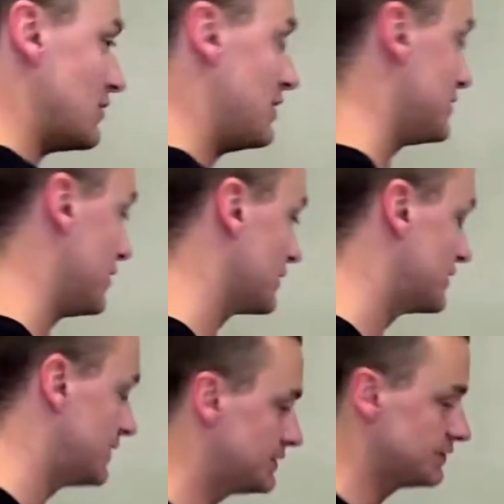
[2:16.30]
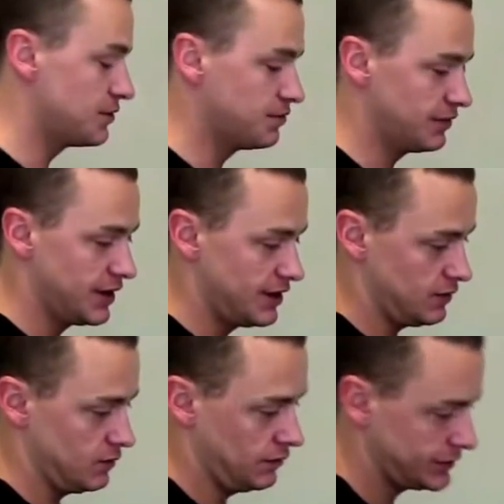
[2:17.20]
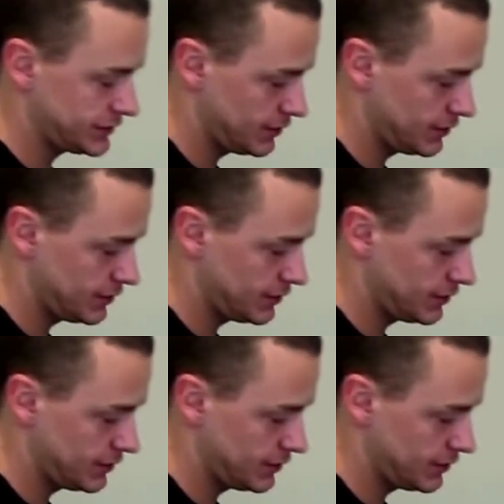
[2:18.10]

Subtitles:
here's our accessory plate. We're just